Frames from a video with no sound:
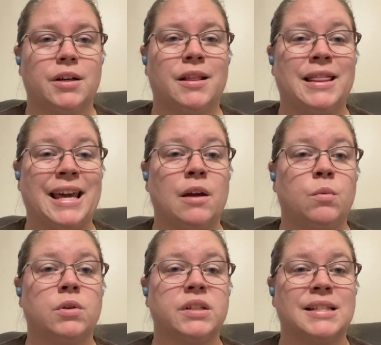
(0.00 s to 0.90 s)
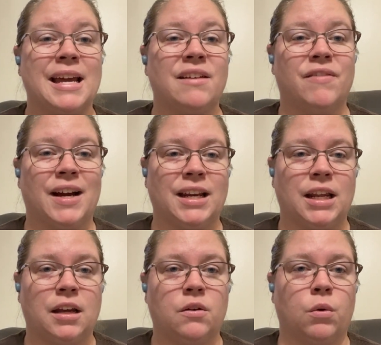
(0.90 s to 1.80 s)
They will say
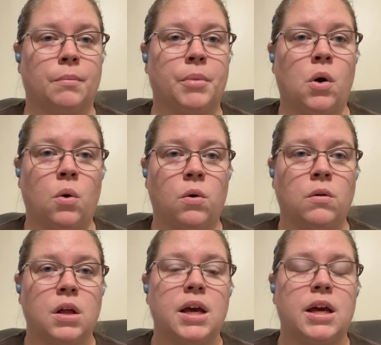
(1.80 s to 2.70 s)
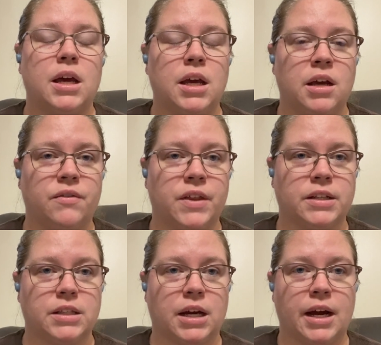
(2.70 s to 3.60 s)
vining or pole if that's
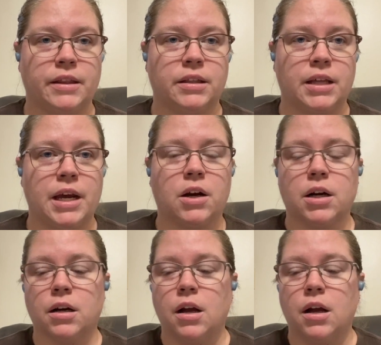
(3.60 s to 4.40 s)
the kind that they are.